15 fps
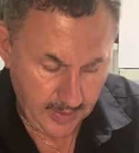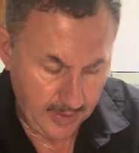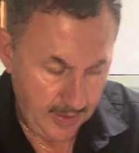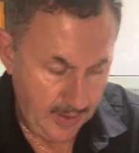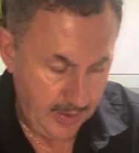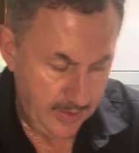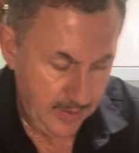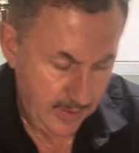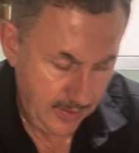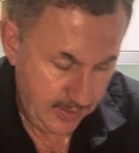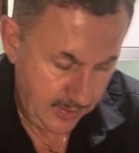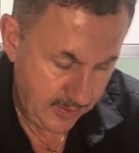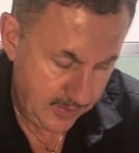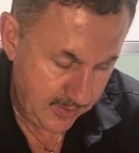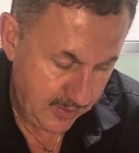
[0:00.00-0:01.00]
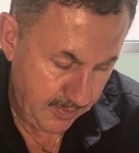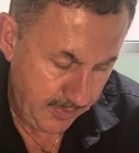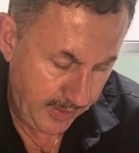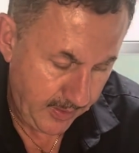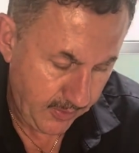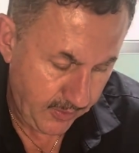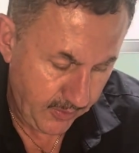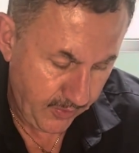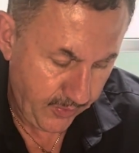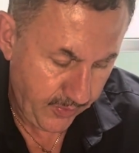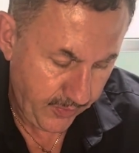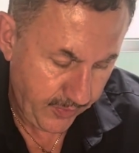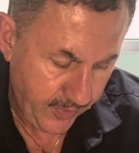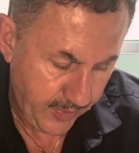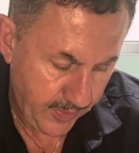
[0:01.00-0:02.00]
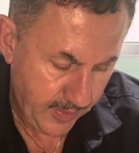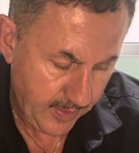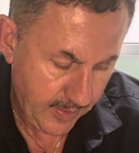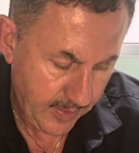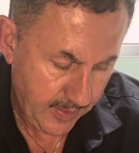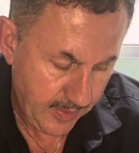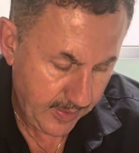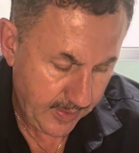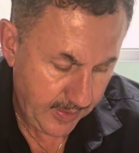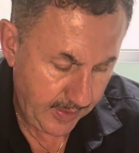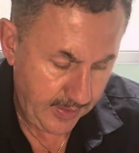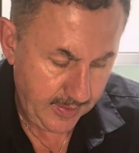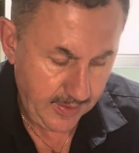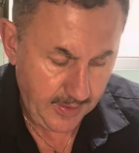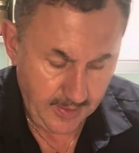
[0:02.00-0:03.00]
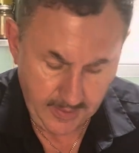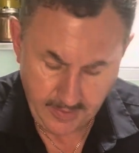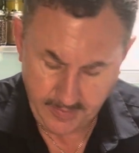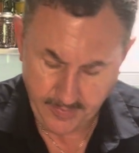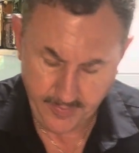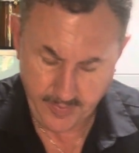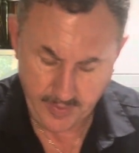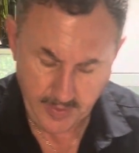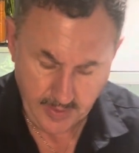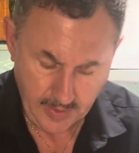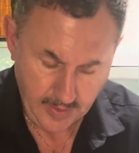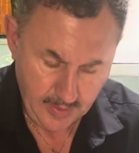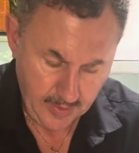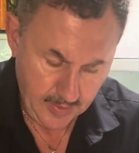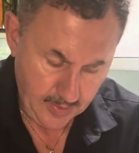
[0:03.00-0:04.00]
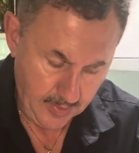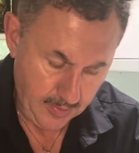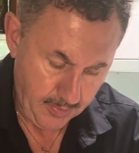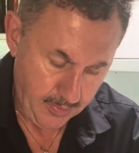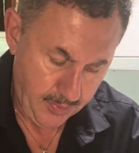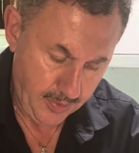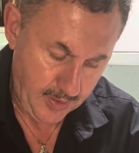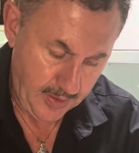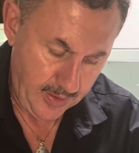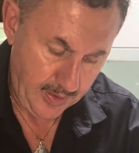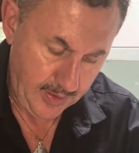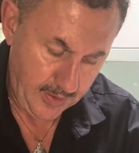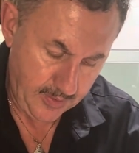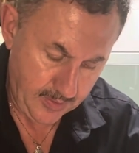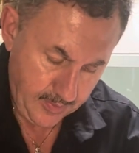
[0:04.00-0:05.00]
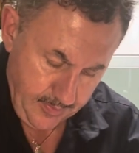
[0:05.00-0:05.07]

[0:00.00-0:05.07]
And then it's just a matter of cutting there, put in our